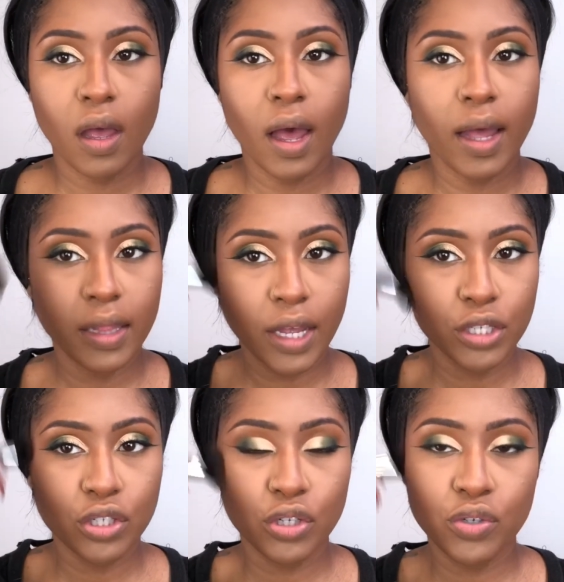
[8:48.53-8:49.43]
I like
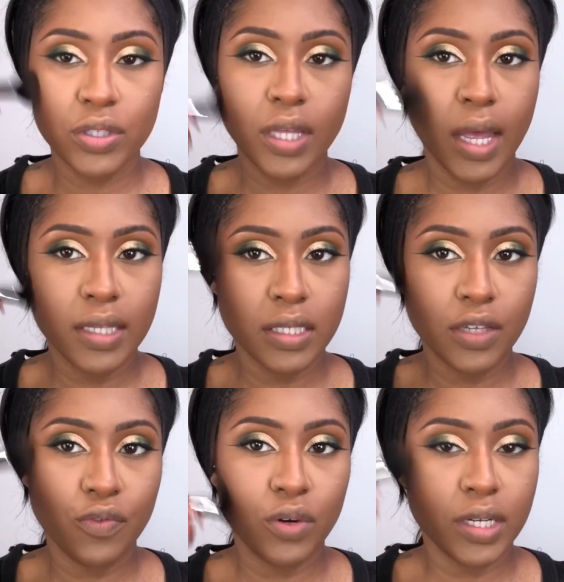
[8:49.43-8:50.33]
to use the
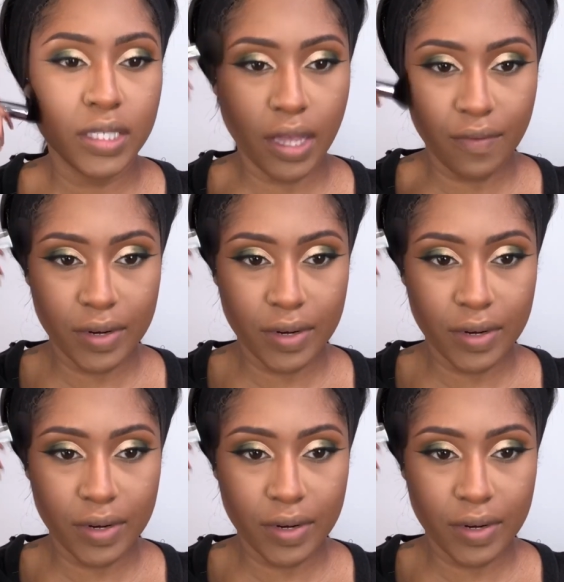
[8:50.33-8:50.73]
NC47